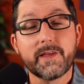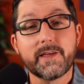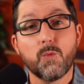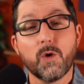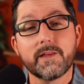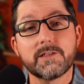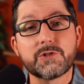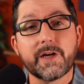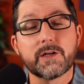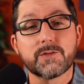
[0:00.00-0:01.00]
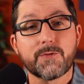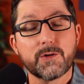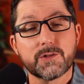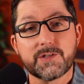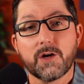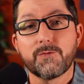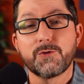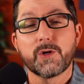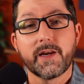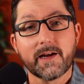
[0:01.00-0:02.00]
to get one of these chairs for yourself,
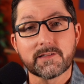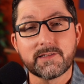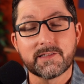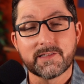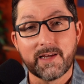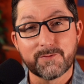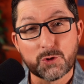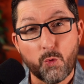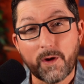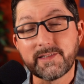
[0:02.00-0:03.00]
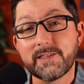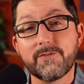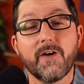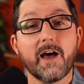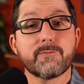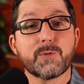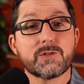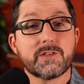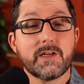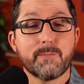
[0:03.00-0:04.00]
you can actually save
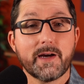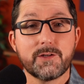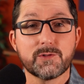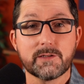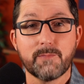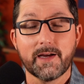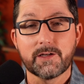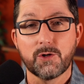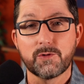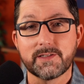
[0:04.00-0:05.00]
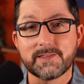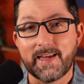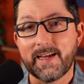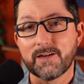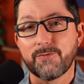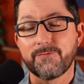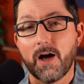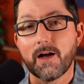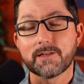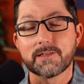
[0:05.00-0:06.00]
25% by using my code
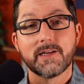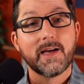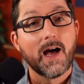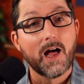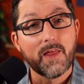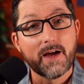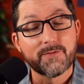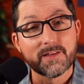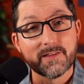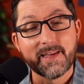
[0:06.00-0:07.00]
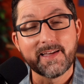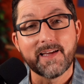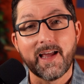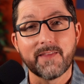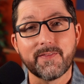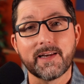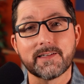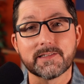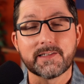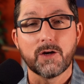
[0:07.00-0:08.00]
DANFOX. I'll have the link and that
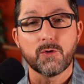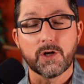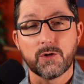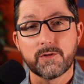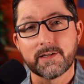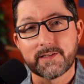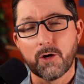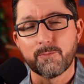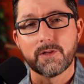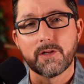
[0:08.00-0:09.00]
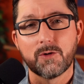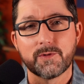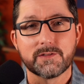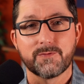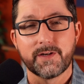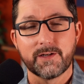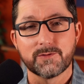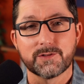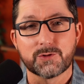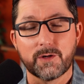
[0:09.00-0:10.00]
discount code down below in this video's
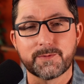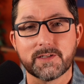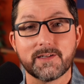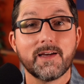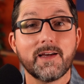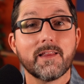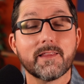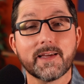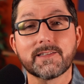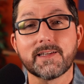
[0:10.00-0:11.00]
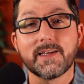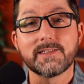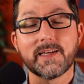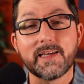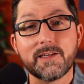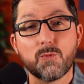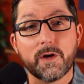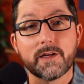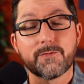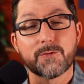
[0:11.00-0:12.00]
description. Thanks again to
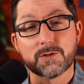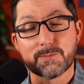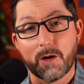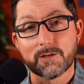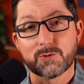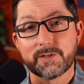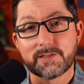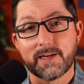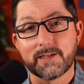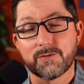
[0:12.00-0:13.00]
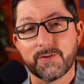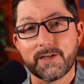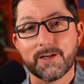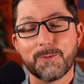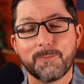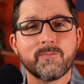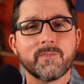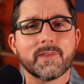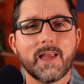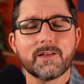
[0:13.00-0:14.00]
eWin for sponsoring today's video.
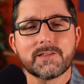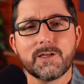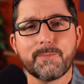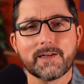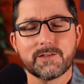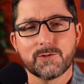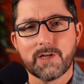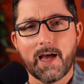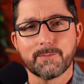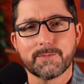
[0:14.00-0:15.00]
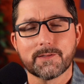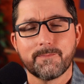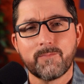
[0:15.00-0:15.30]
Now let's get back to those apps.